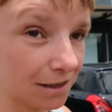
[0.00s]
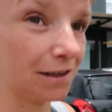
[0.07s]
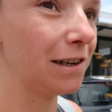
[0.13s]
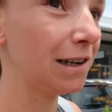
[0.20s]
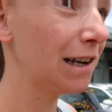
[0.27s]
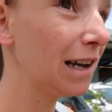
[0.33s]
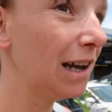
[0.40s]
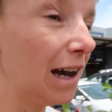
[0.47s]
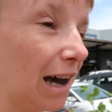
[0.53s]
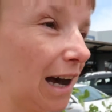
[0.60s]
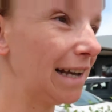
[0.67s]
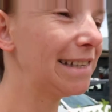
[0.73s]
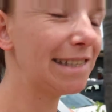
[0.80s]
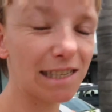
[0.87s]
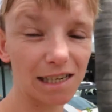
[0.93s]
so
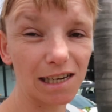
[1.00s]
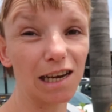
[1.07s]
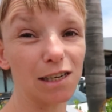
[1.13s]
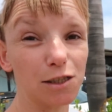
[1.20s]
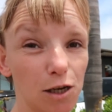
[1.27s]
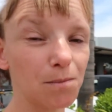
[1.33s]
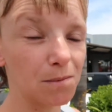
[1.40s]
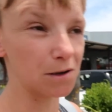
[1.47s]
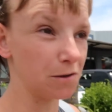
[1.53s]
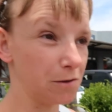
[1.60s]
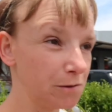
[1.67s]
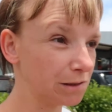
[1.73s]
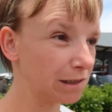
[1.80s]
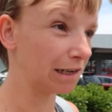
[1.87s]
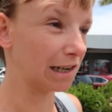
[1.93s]
I see
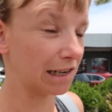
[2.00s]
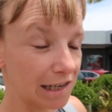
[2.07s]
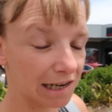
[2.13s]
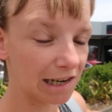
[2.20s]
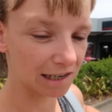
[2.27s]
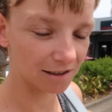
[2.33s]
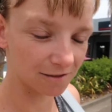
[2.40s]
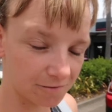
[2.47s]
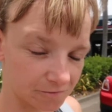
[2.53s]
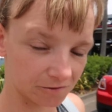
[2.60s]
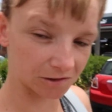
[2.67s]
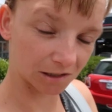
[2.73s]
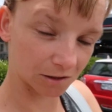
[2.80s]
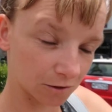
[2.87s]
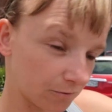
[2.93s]
Domino's and I kind of
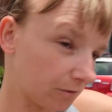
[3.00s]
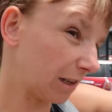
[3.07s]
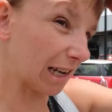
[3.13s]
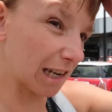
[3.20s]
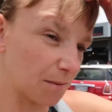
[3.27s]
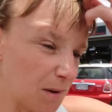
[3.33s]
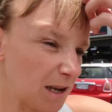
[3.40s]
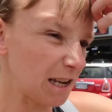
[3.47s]
do feel like